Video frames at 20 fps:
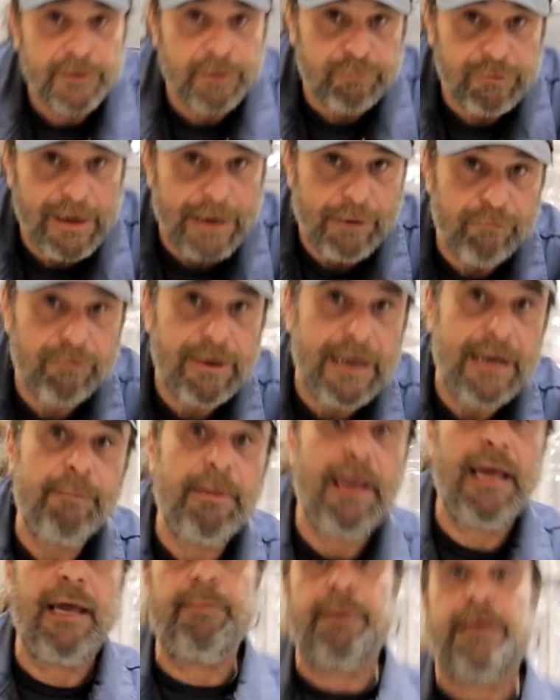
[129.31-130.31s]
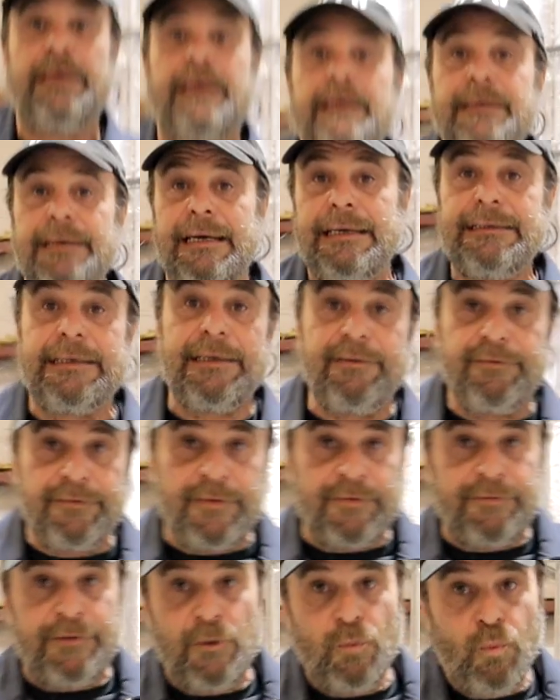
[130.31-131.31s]
the Red Ram Hemi in
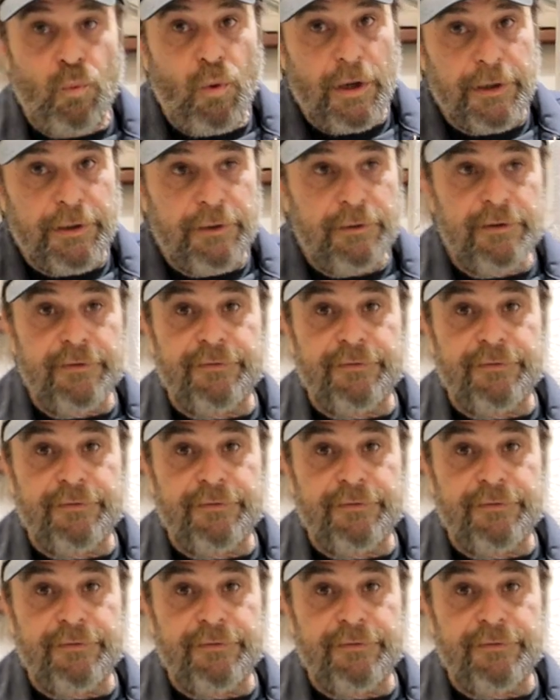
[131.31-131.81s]
1951,